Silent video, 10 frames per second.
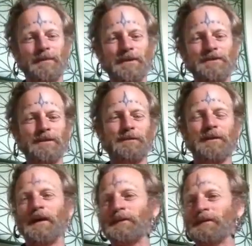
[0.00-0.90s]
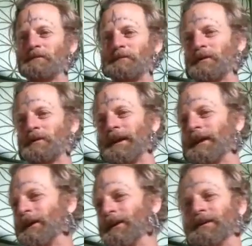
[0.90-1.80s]
of different authors:
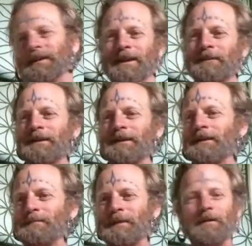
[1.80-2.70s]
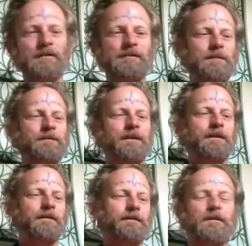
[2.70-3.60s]
Baudelaire and Edgar Allan Poe, Samuel Taylor
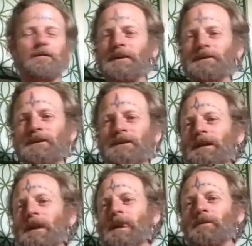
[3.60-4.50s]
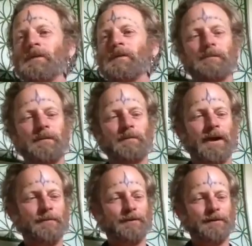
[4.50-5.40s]
Coleridge, quotes from the
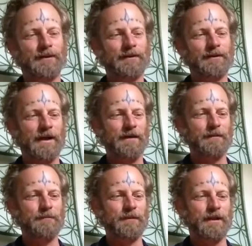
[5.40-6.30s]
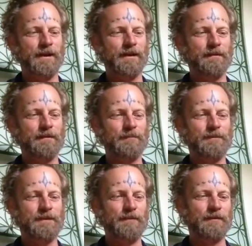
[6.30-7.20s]
Bible, all about
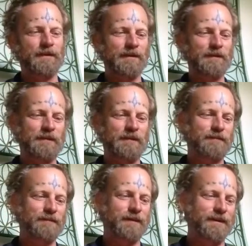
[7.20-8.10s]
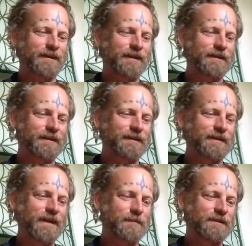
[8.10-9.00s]
devil kind of stuff. Yeah,
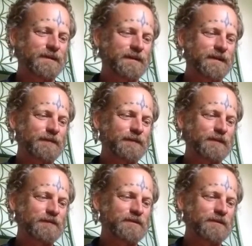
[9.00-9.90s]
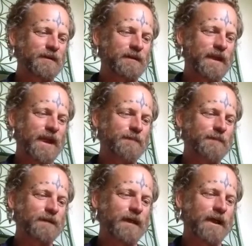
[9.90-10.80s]
The Devil's Mischief on
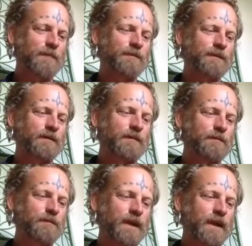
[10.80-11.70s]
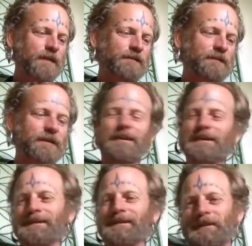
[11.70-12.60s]
Abbeville Press.
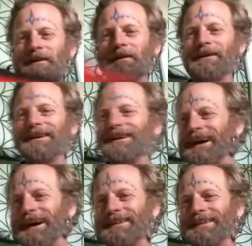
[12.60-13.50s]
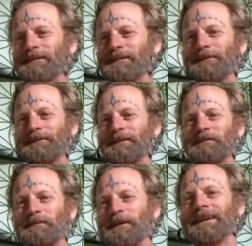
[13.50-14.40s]
So I think it's
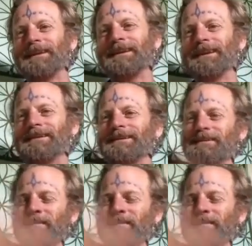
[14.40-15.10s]
funny. It just